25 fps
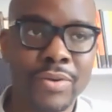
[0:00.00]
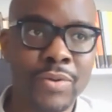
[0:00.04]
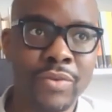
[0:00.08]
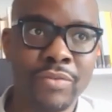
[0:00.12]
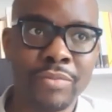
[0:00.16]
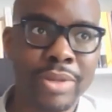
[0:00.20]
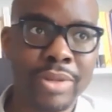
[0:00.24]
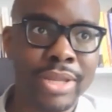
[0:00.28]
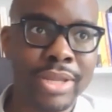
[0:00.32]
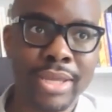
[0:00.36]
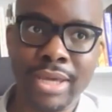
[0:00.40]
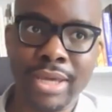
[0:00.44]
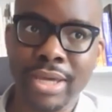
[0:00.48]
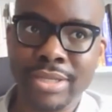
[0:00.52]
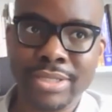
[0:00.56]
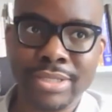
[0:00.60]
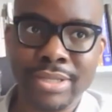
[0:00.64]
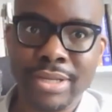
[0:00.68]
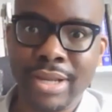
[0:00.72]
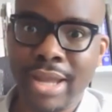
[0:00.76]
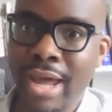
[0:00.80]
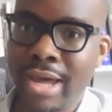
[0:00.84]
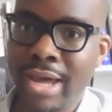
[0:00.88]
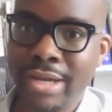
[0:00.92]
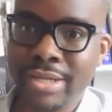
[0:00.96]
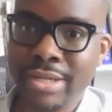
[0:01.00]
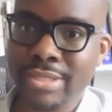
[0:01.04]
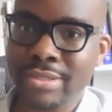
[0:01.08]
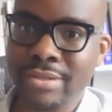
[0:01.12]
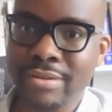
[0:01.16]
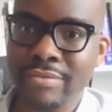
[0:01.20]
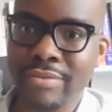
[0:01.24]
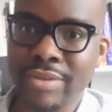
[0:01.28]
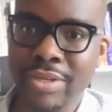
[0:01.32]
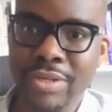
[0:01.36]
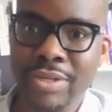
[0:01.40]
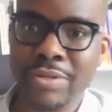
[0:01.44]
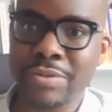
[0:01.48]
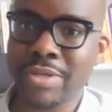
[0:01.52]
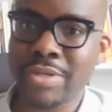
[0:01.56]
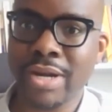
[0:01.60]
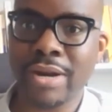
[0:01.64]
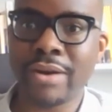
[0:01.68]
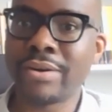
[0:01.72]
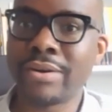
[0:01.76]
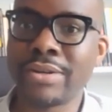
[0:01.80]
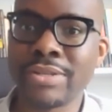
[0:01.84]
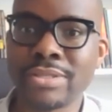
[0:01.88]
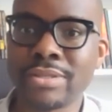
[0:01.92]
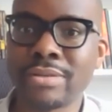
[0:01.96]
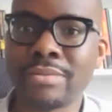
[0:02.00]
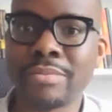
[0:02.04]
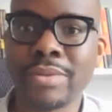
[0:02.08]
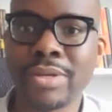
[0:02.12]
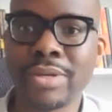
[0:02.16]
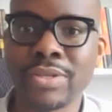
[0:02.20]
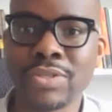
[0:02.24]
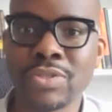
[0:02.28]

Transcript: who have been engaged in acts of eco-terrorism